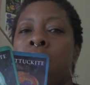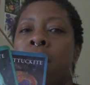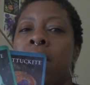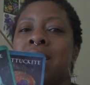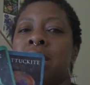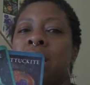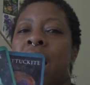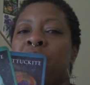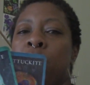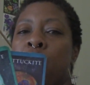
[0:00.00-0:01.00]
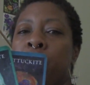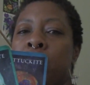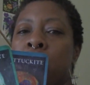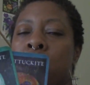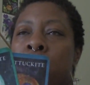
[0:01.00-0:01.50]
That's the life
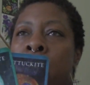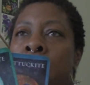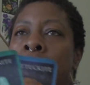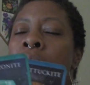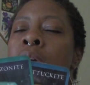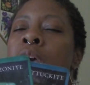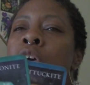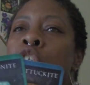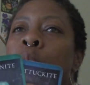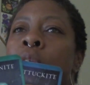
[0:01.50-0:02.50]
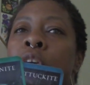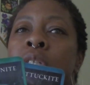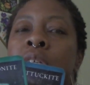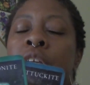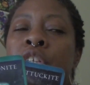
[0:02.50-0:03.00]
purpose, okay? So whether you're
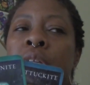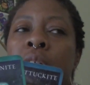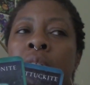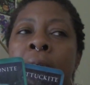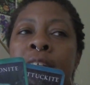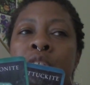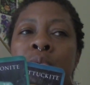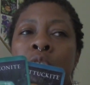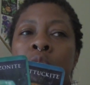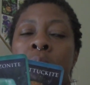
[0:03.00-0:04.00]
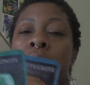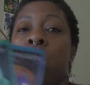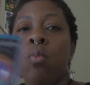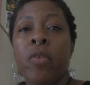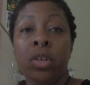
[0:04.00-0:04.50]
teaching in the classroom,
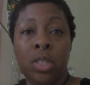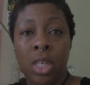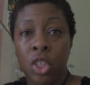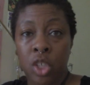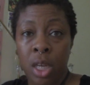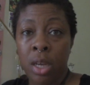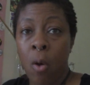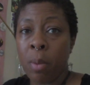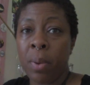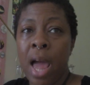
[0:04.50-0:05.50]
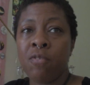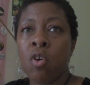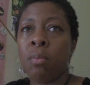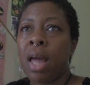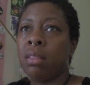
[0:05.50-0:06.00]
whether you're teaching on a
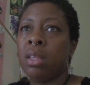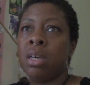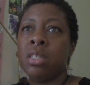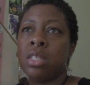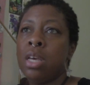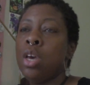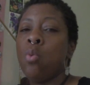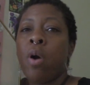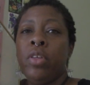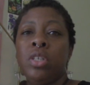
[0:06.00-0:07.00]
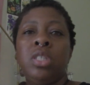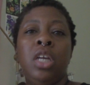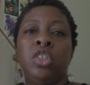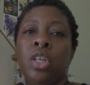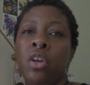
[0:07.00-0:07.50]
platform like this, whether you're
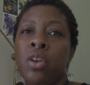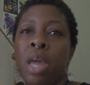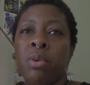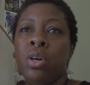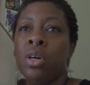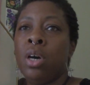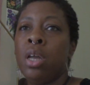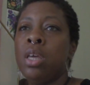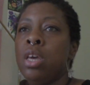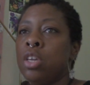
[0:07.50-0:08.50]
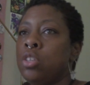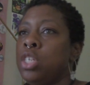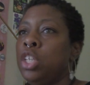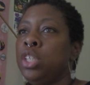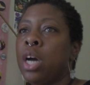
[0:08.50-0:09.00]
teaching in your neighborhood, you're
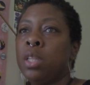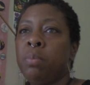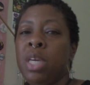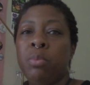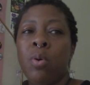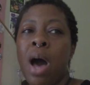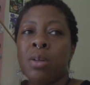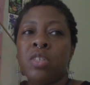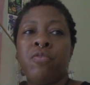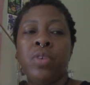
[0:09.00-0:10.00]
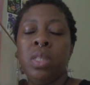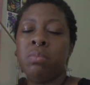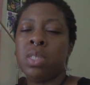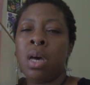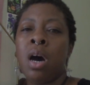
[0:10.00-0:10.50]
teaching other people how to free
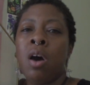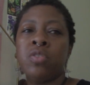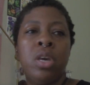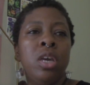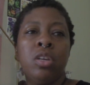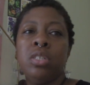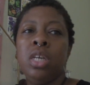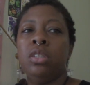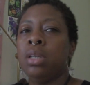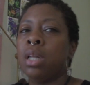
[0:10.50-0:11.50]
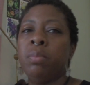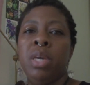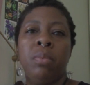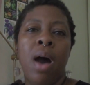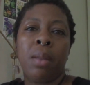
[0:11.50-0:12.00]
themselves, you're teaching other
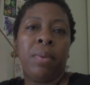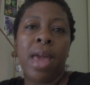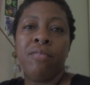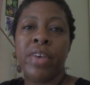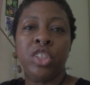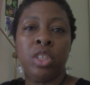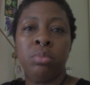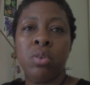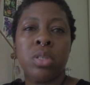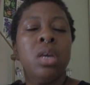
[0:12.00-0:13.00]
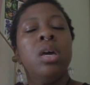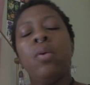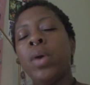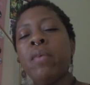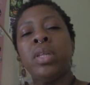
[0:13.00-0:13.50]
people how to plant vegetables,
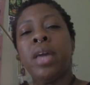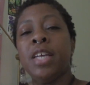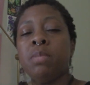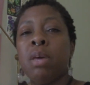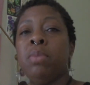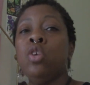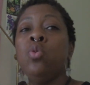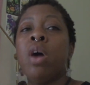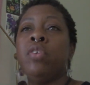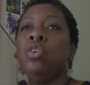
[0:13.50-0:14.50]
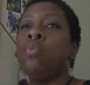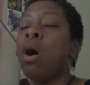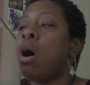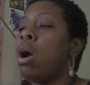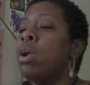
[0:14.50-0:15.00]
whatever the case may be, whoever you
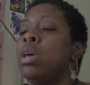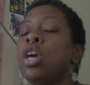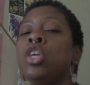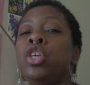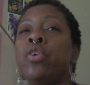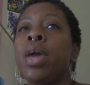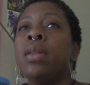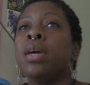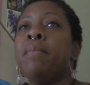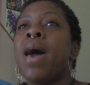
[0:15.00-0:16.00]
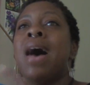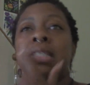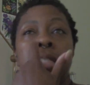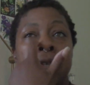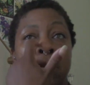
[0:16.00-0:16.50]
are, you're in a
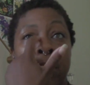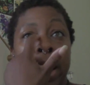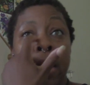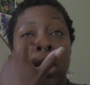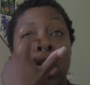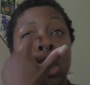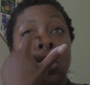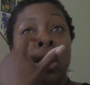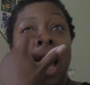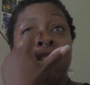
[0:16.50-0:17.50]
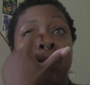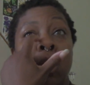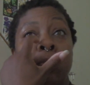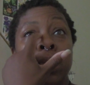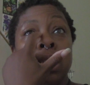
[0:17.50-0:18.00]
capacity where your life
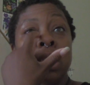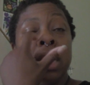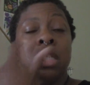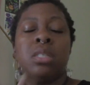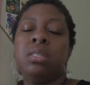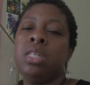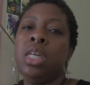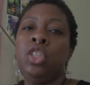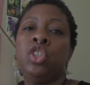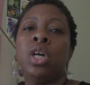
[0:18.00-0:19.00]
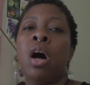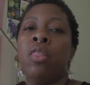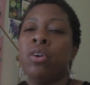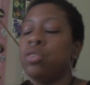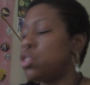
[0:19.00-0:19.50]
purpose is to teach
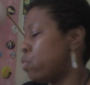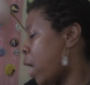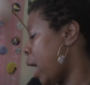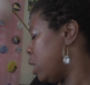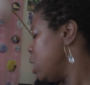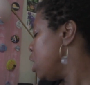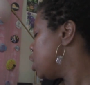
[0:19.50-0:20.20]
others, right?